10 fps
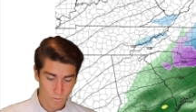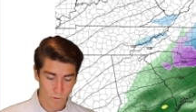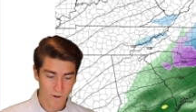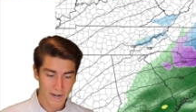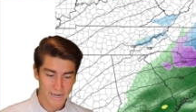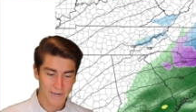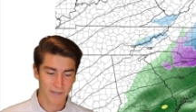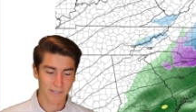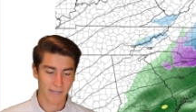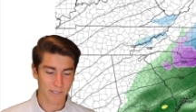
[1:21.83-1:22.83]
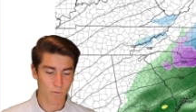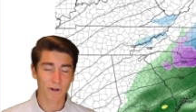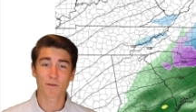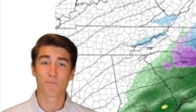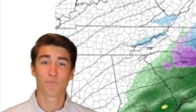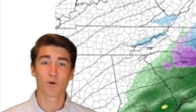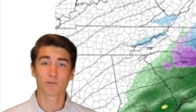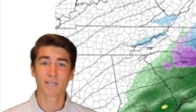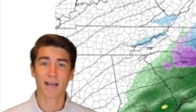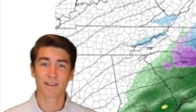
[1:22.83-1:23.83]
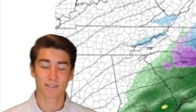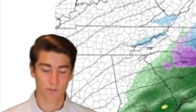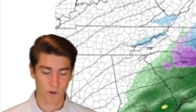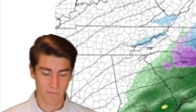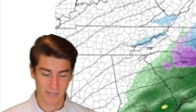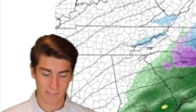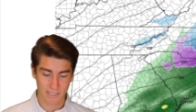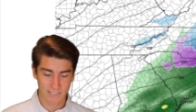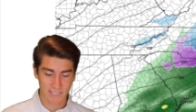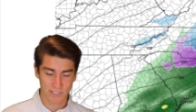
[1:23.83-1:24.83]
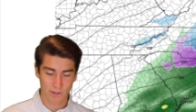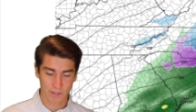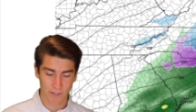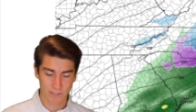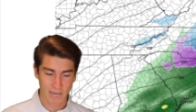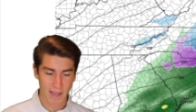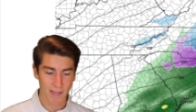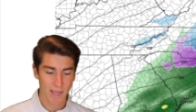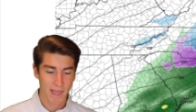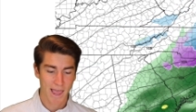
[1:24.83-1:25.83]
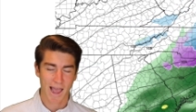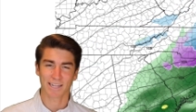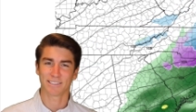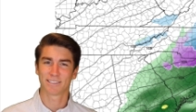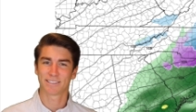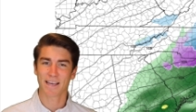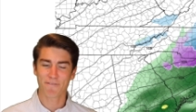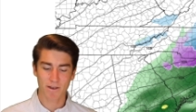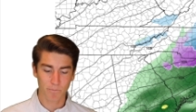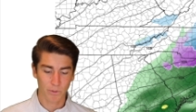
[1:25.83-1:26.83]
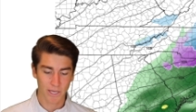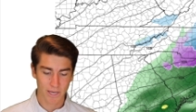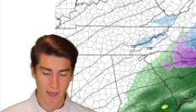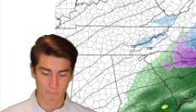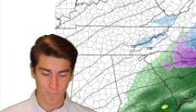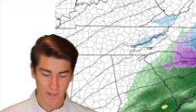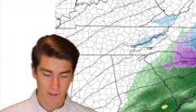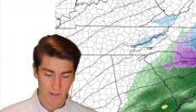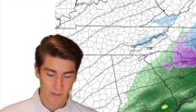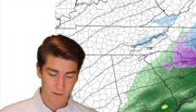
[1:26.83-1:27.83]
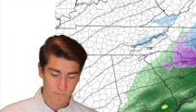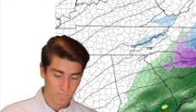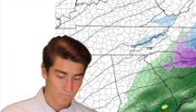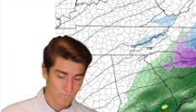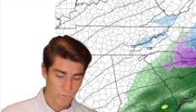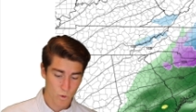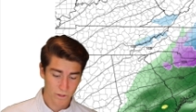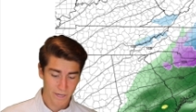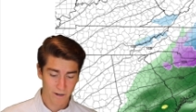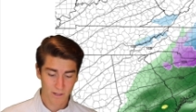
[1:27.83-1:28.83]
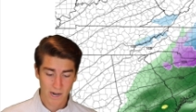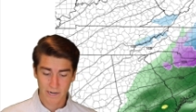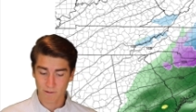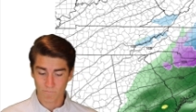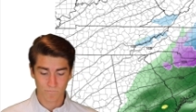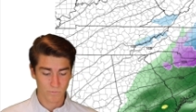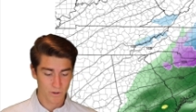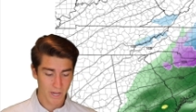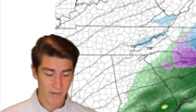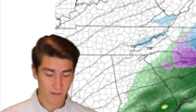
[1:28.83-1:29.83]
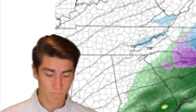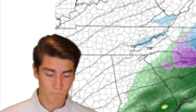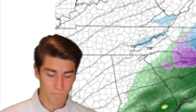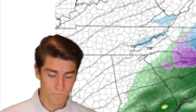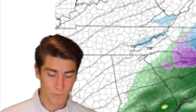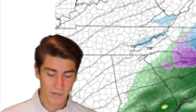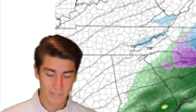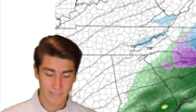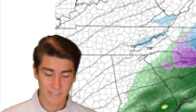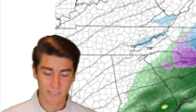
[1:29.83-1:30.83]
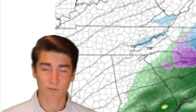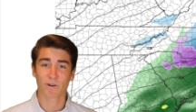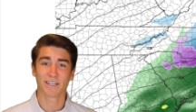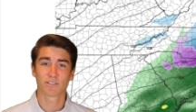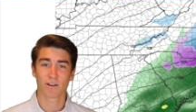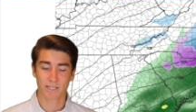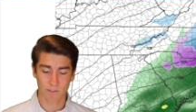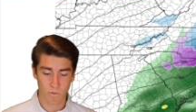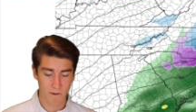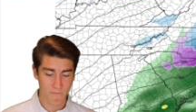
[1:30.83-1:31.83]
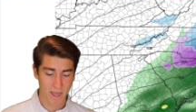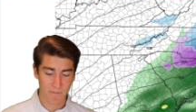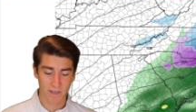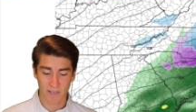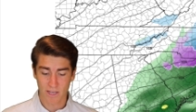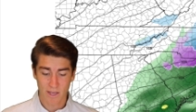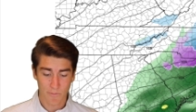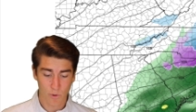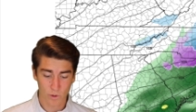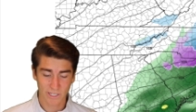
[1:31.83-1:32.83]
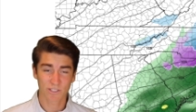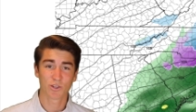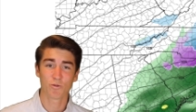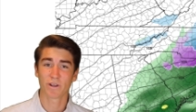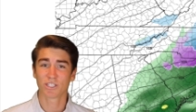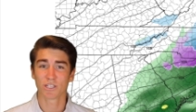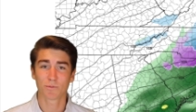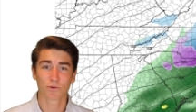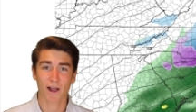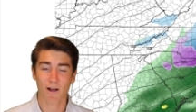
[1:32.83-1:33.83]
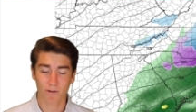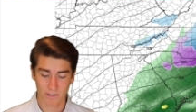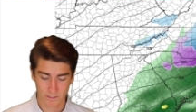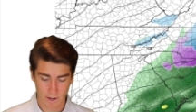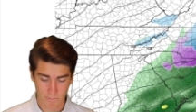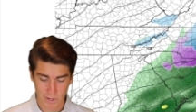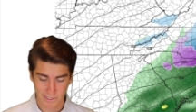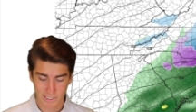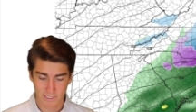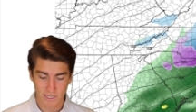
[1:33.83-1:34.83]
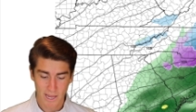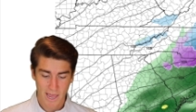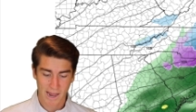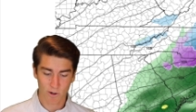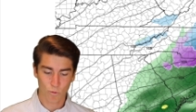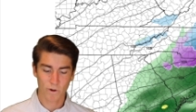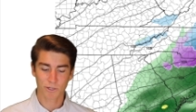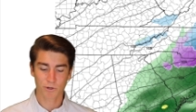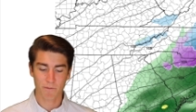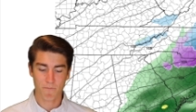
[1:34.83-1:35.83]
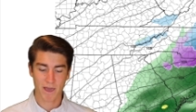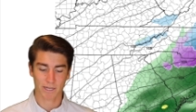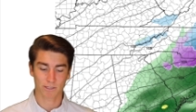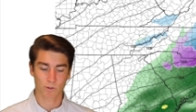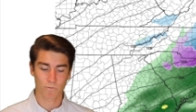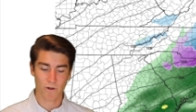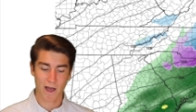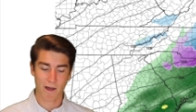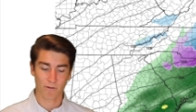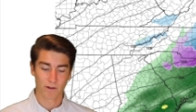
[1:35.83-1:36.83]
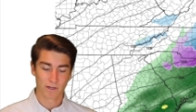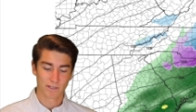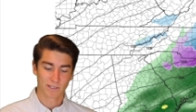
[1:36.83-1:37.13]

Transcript: Well, right here is where the bullseye of the storm hits. This is Thursday at 7 p.m. North Carolina, you're getting pretty decent rates on this one, maybe 0.2 inches per hour in some places, and a wintry mix throughout